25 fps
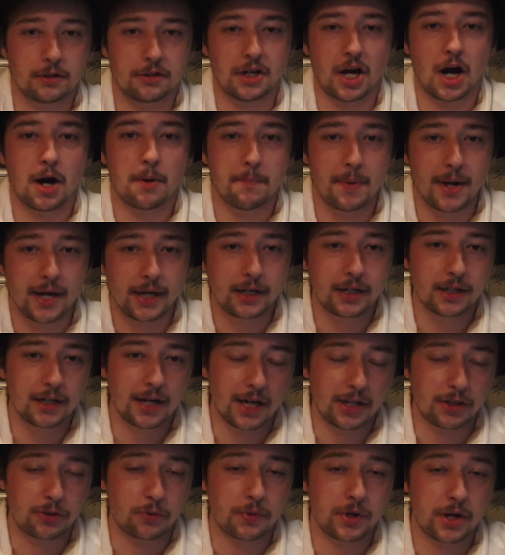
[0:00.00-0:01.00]
Now bake
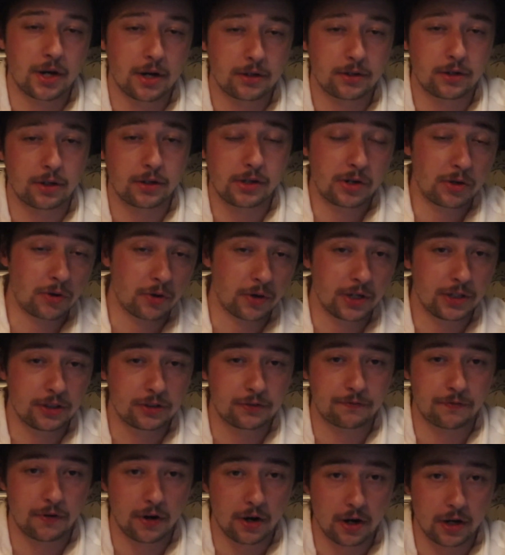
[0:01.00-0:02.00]
it at 300
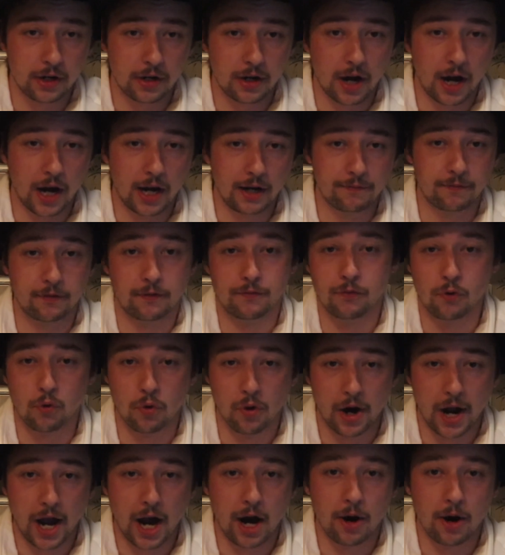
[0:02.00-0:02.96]
degrees Fahrenheit for 4